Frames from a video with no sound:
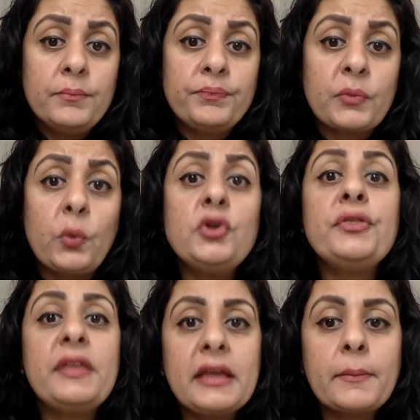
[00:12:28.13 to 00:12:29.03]
what you
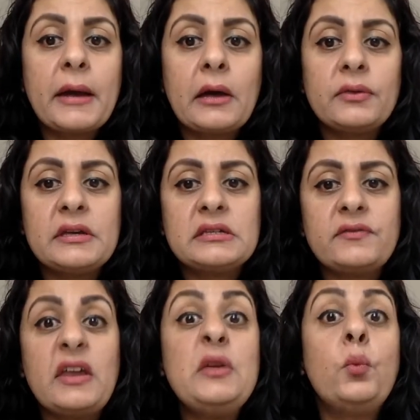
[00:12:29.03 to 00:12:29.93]
think about this, if
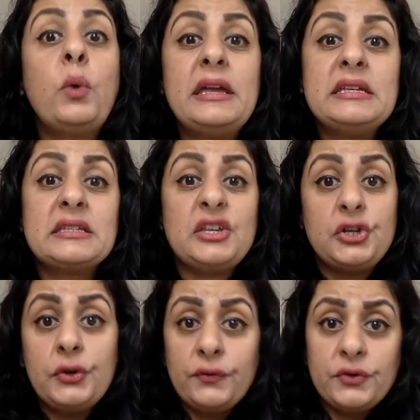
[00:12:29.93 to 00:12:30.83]
any ways that
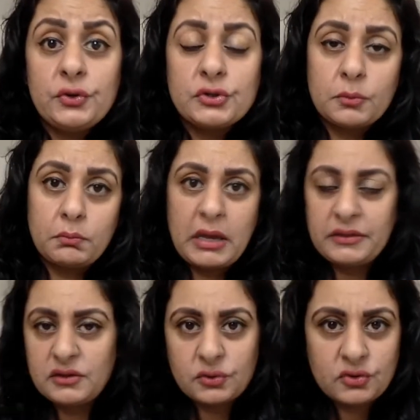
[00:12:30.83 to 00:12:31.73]
you've used or
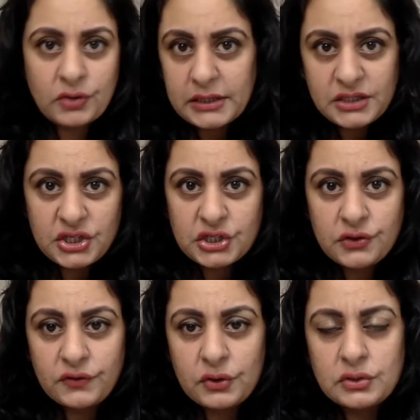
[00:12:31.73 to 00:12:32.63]
methods or strategies
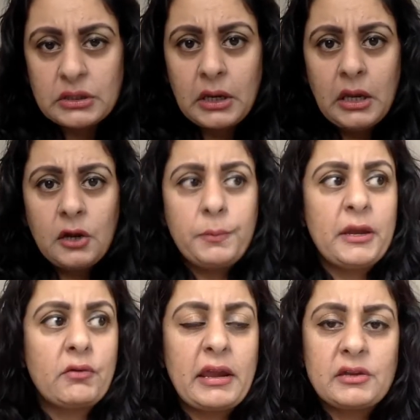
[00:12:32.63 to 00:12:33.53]
you've used. It would be
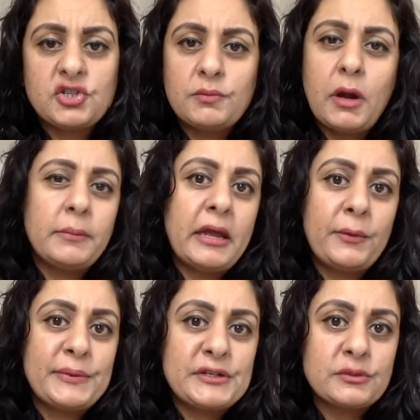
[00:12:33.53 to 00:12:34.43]
great because you might be
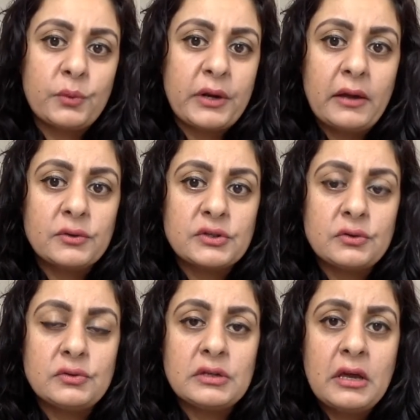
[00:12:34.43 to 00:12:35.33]
helping someone else
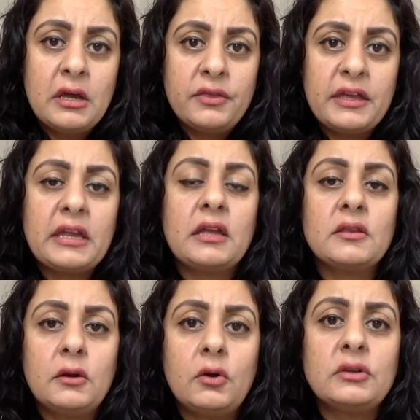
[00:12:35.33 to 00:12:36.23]
who's thinking
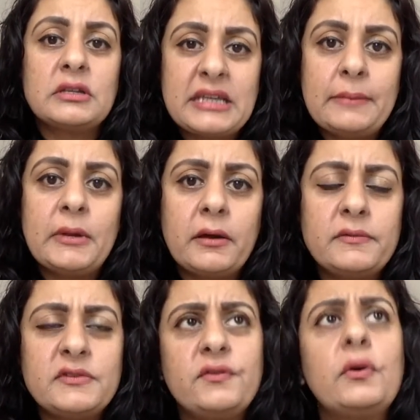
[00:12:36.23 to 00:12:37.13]
along the same
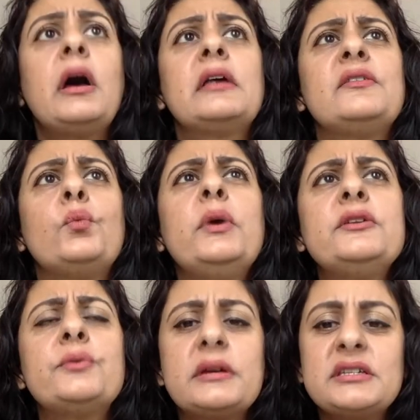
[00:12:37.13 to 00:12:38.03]
lines of, as in, where
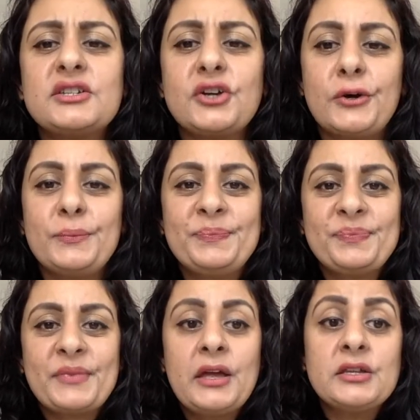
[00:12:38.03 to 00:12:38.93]
do I start?
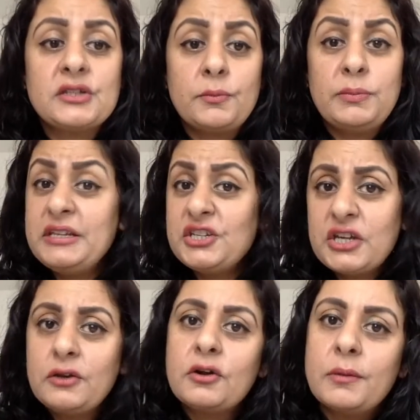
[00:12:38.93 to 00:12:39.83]
So please share
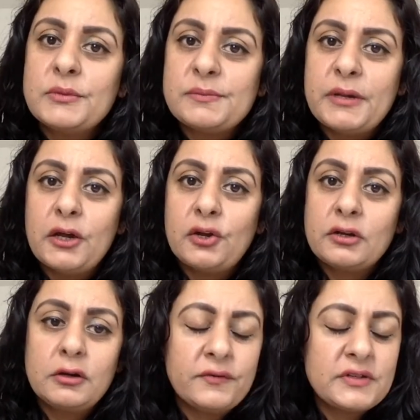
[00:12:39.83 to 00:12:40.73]
your comments below. I'd
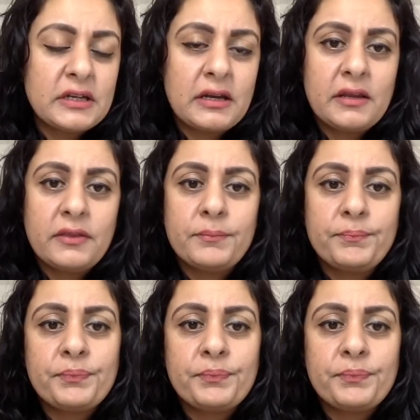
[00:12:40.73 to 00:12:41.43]
love to hear them.